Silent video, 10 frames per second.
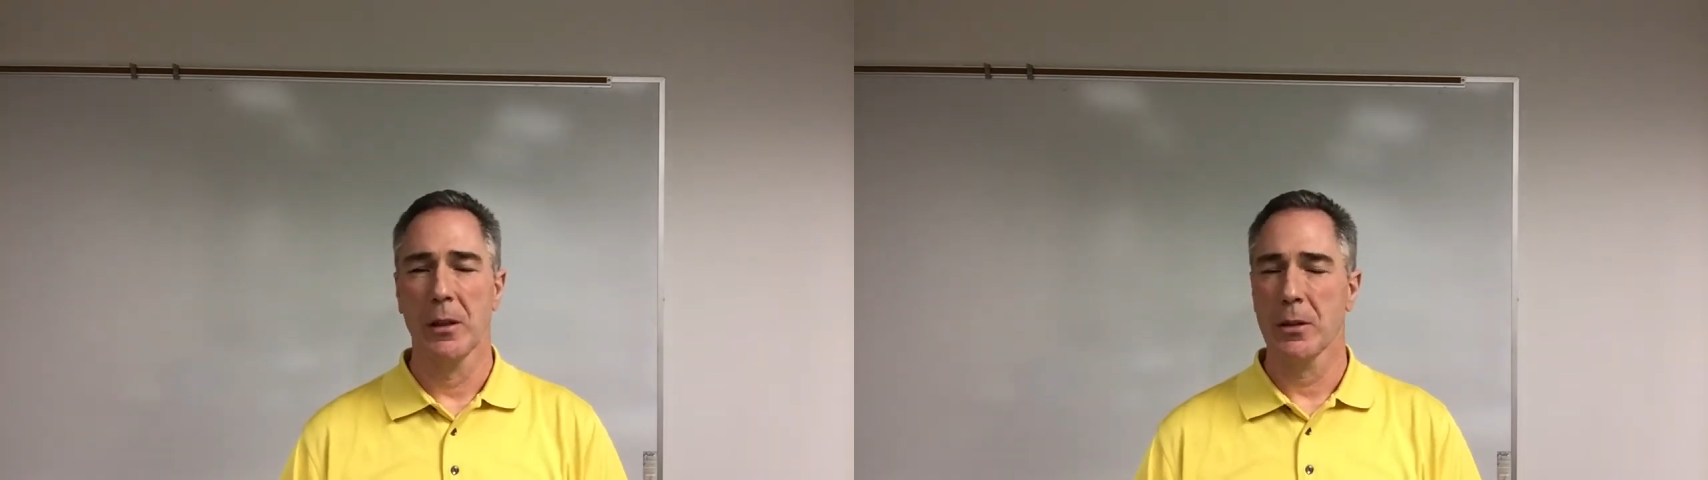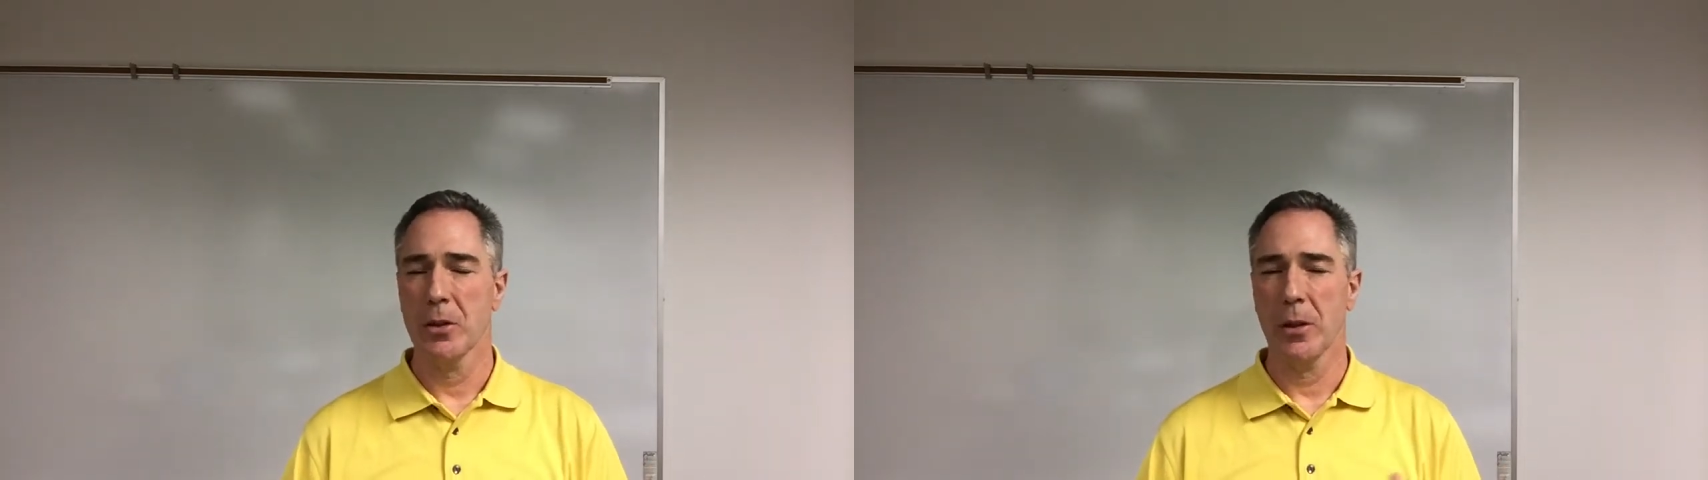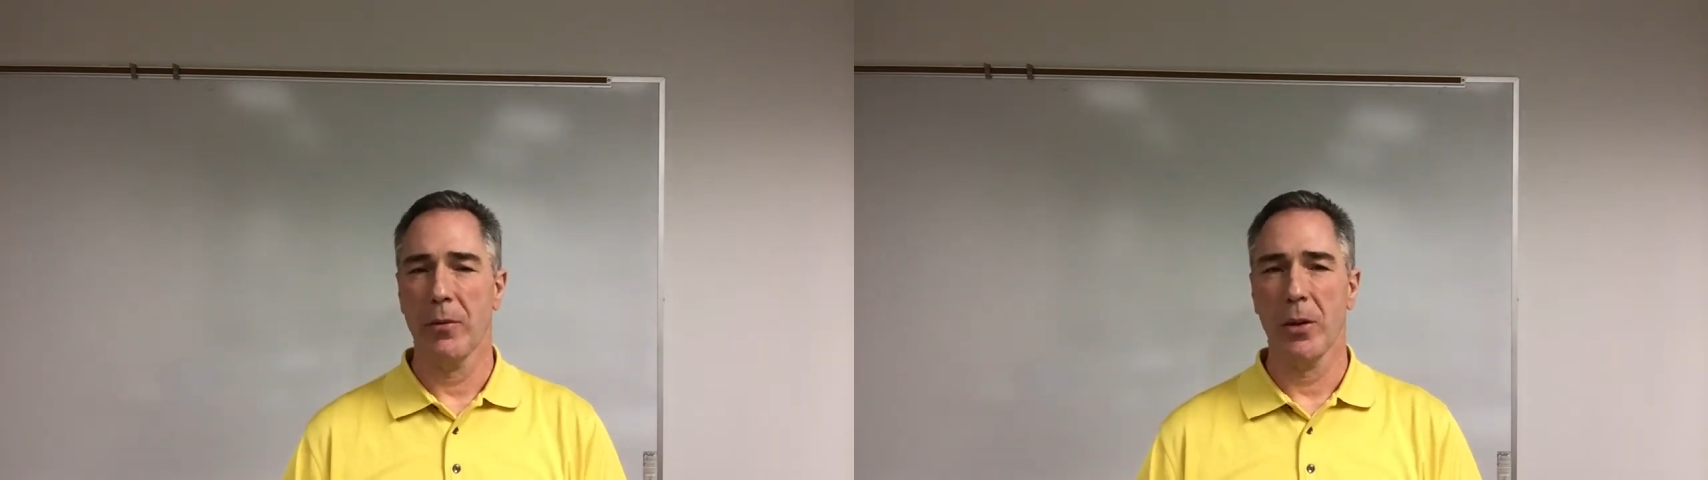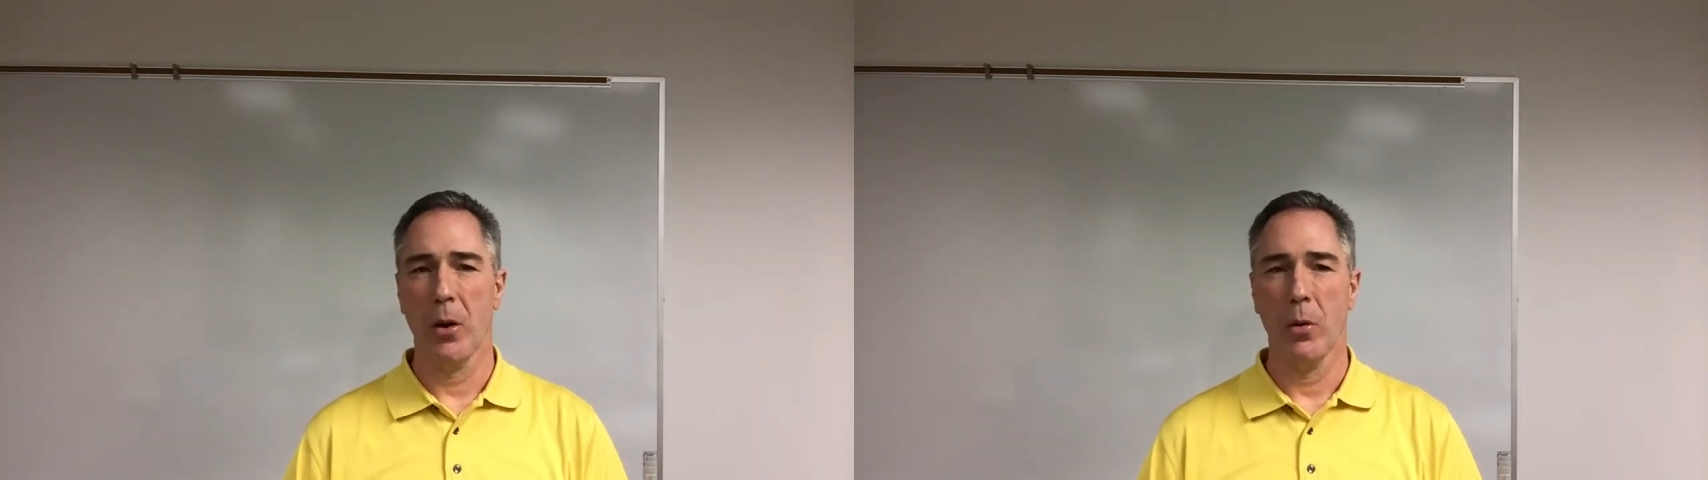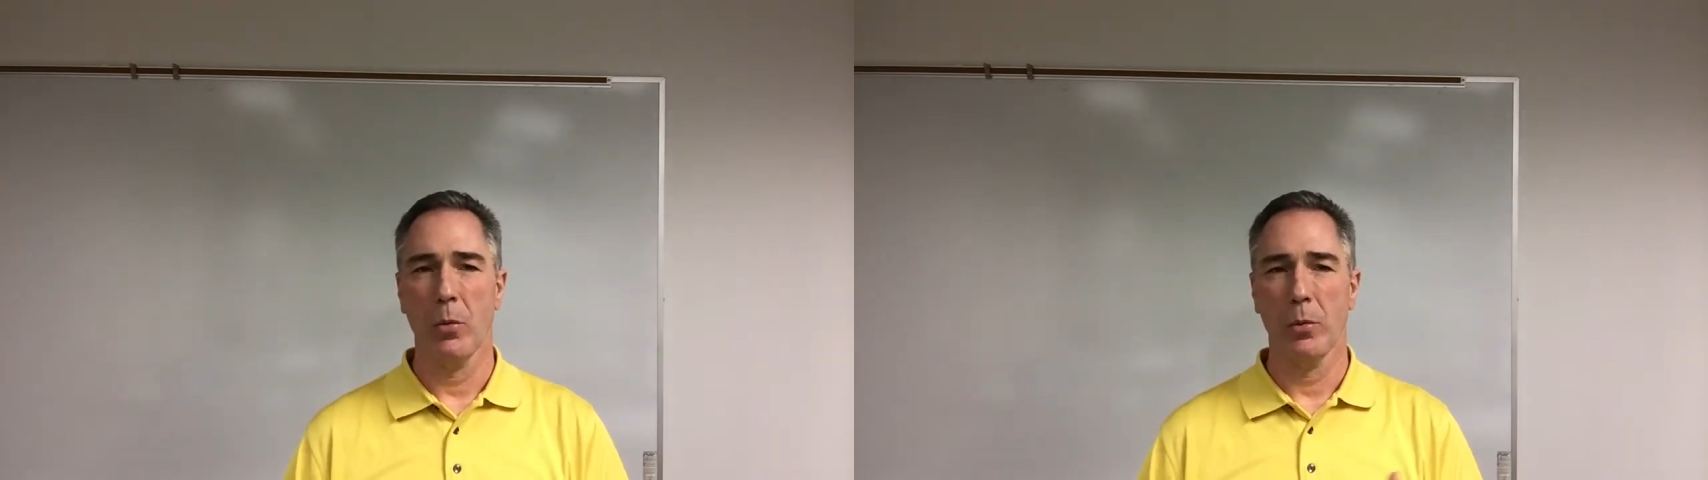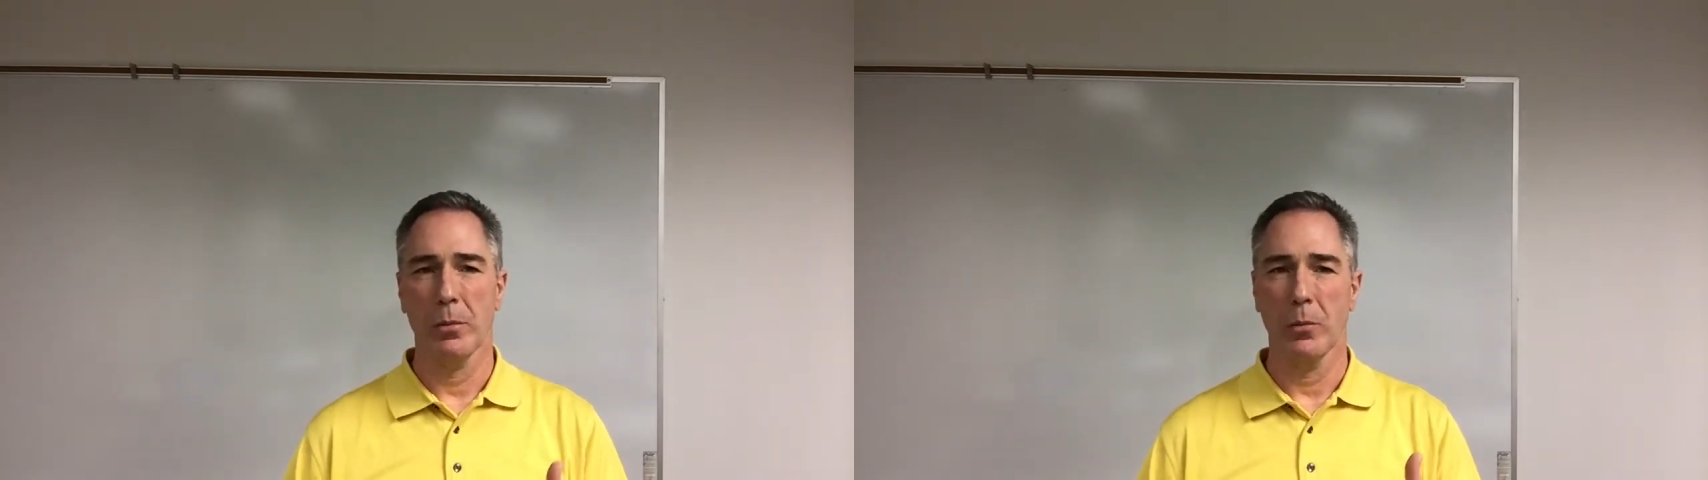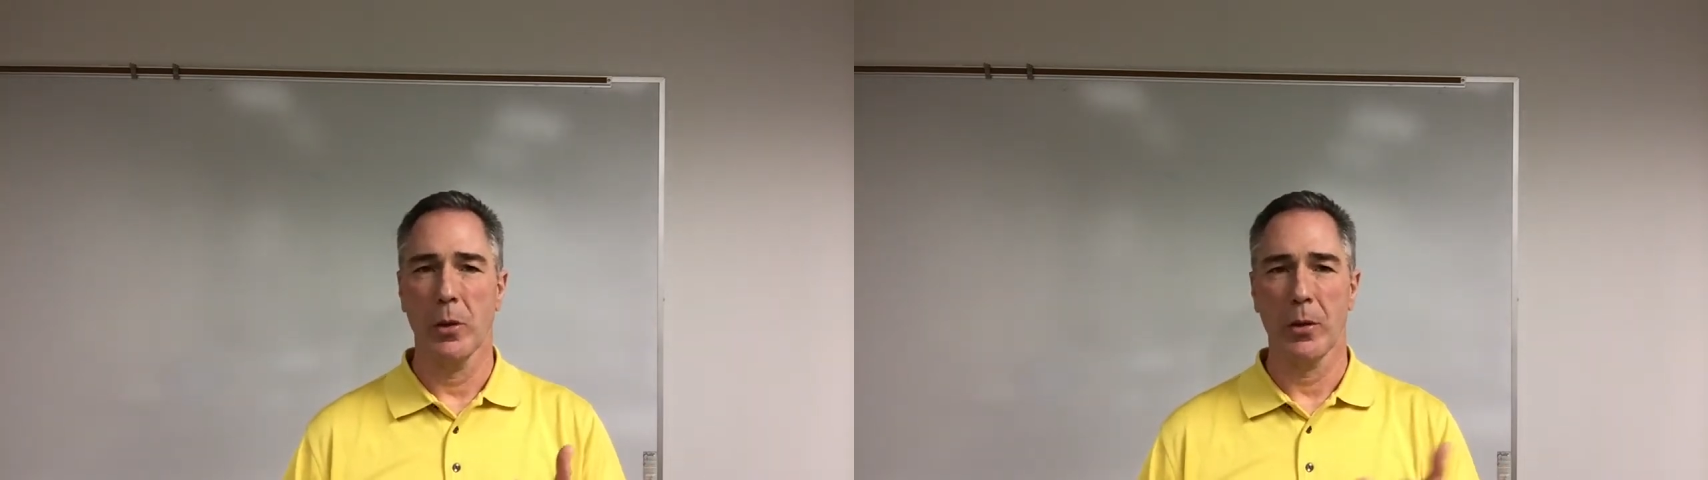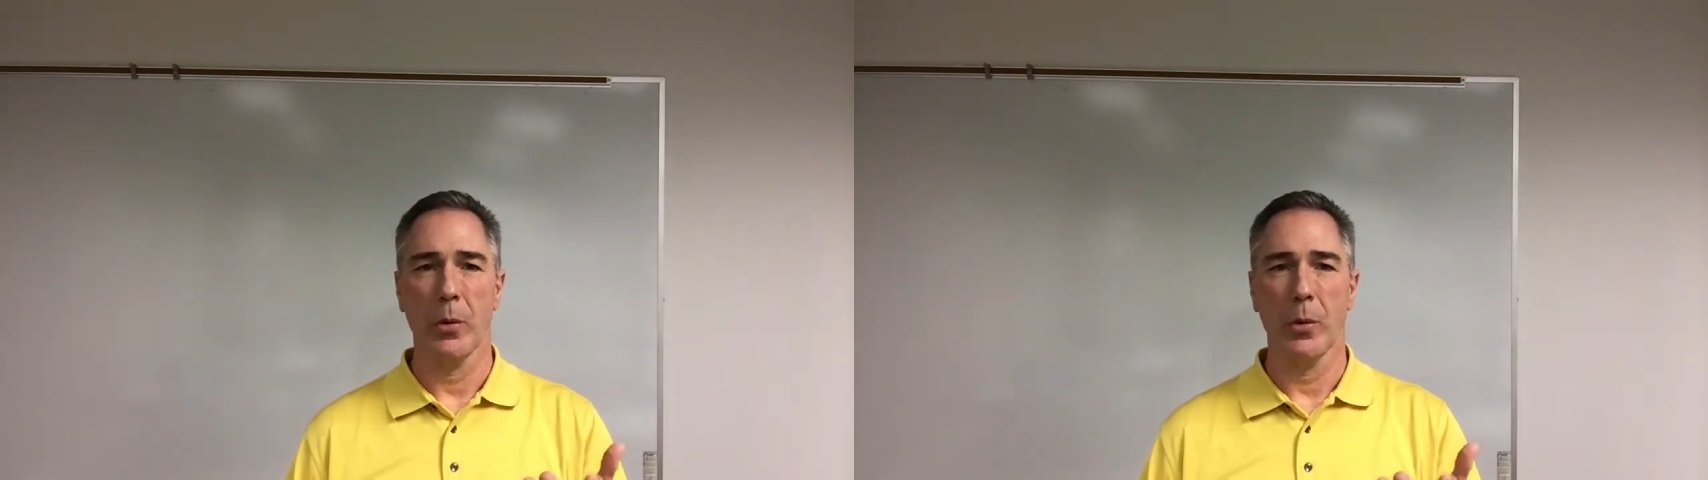because you never know what